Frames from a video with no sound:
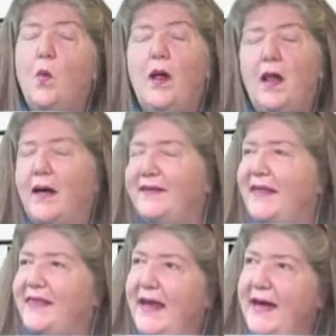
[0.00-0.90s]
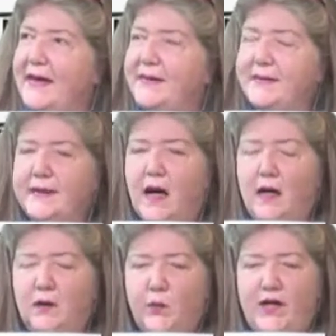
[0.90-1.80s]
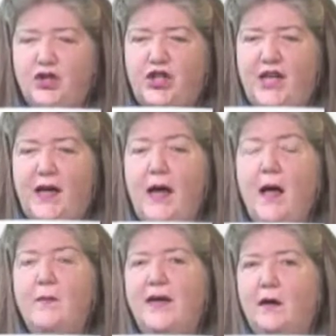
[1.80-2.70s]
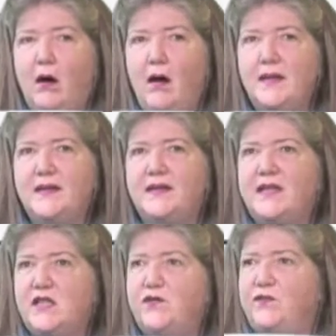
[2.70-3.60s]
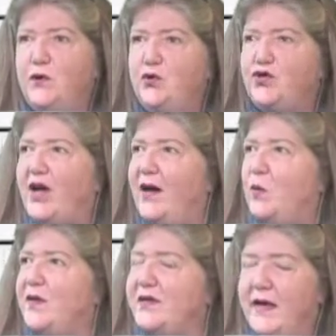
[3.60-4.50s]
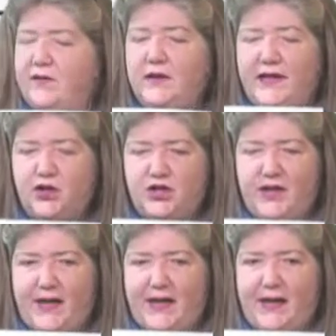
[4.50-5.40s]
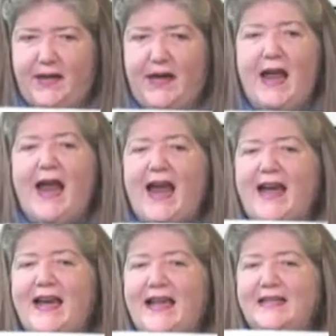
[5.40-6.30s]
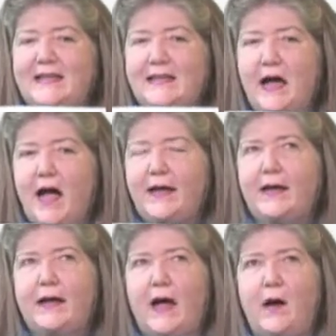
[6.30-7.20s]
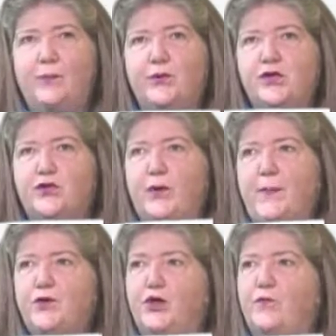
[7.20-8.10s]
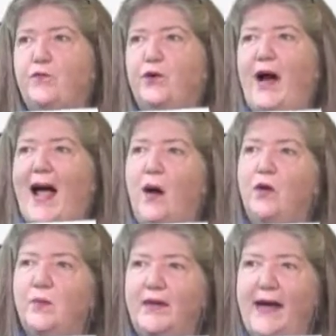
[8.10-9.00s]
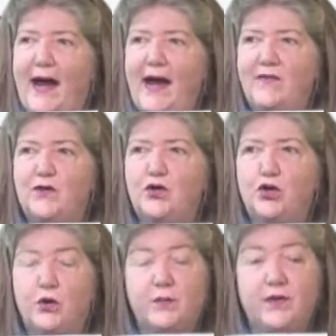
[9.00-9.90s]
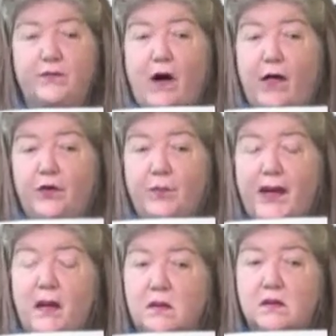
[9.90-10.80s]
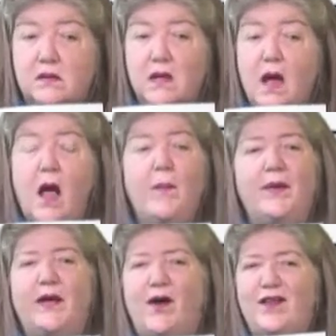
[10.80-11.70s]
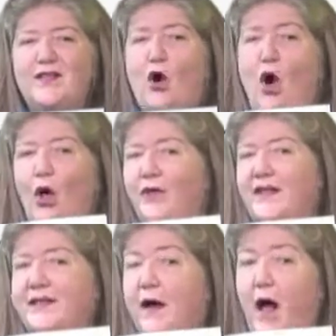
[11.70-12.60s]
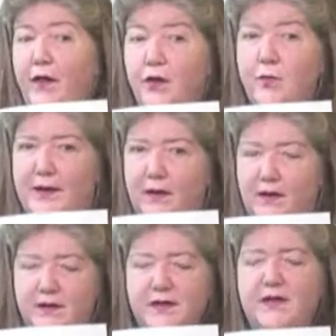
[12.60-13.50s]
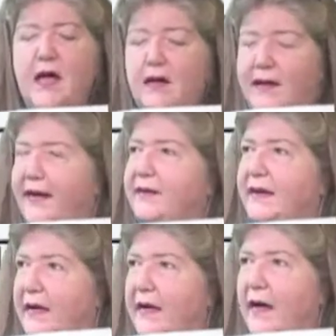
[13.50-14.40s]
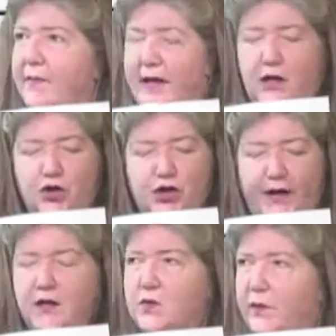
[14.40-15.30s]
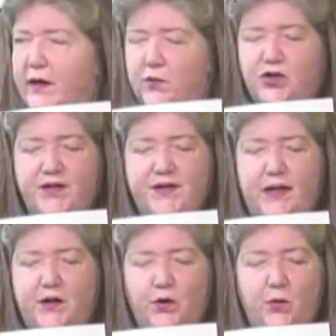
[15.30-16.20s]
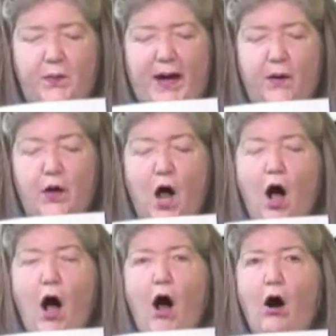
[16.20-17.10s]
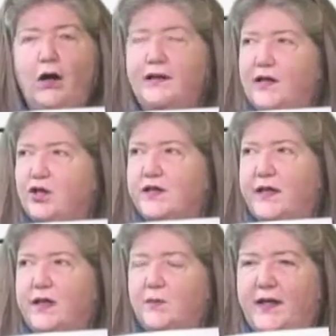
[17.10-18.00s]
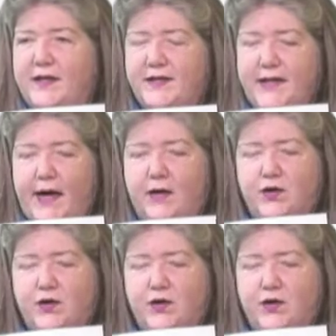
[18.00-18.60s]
Well, the thing is, Luigi, because this flu shot was never legislated, it is not a prescription for how to behave in terms of other bills. Because all these other bills, like the meningitis one I was just telling you about, are legislated the state.